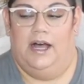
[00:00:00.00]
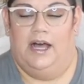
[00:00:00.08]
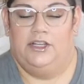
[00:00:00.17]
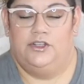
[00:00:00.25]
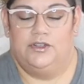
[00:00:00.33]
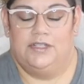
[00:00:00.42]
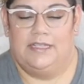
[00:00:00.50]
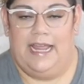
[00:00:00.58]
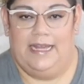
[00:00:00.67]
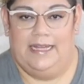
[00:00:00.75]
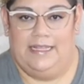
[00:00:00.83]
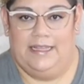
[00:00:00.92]

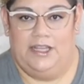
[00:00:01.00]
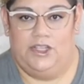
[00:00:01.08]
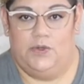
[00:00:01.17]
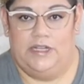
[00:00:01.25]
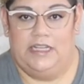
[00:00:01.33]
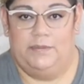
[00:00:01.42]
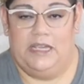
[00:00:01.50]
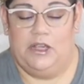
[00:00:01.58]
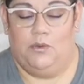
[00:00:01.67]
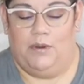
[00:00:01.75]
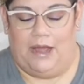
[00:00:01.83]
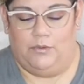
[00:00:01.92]
understanding that you need to be
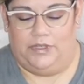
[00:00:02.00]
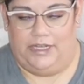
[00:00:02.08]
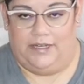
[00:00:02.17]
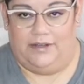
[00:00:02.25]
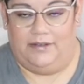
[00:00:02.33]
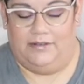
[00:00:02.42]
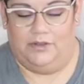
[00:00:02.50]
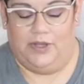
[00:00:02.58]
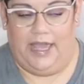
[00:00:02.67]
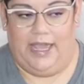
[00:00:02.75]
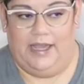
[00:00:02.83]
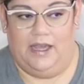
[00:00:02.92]
grounded,
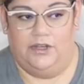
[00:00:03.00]
okay?